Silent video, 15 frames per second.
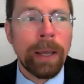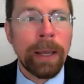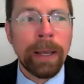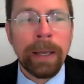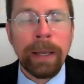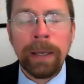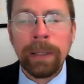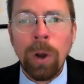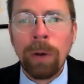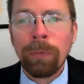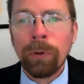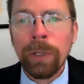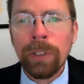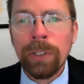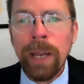and
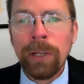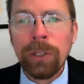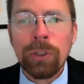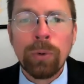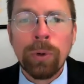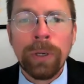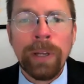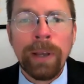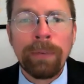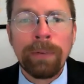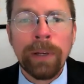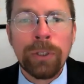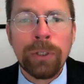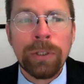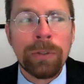offer any statutory
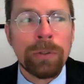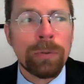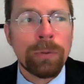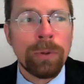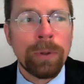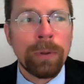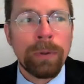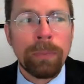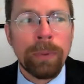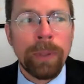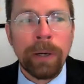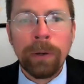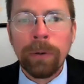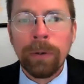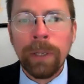definitions
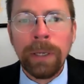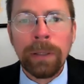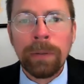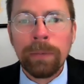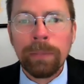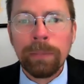that are needed.